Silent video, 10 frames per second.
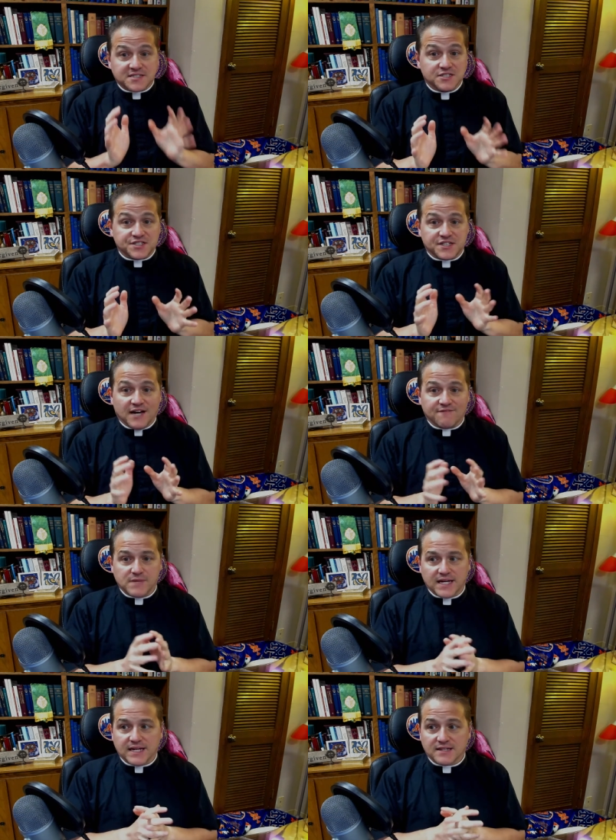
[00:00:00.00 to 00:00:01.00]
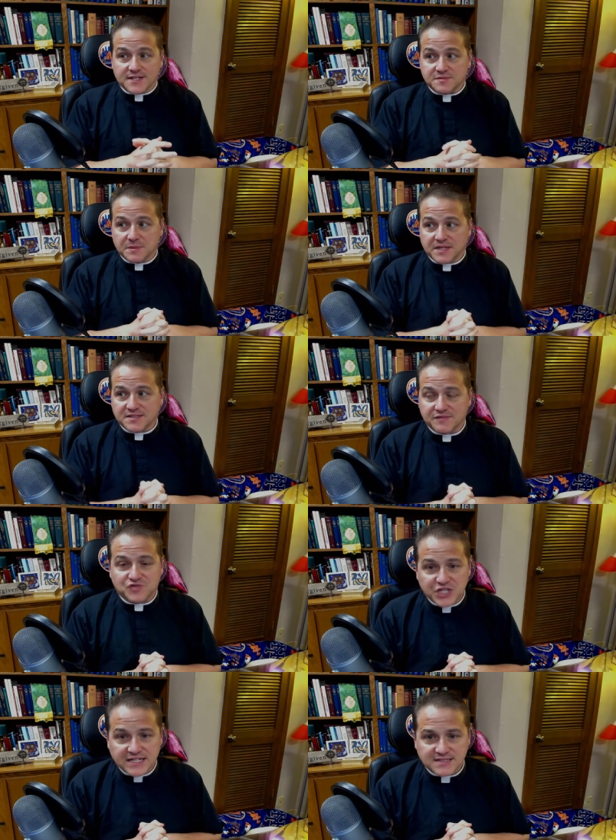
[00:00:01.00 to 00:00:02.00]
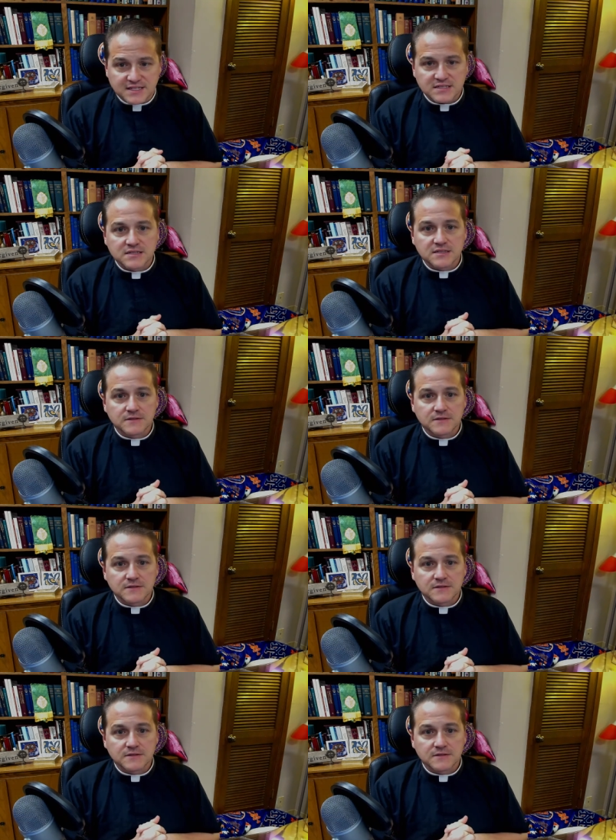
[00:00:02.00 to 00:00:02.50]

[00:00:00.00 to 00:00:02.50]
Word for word: just love me, he loves me because of Jesus.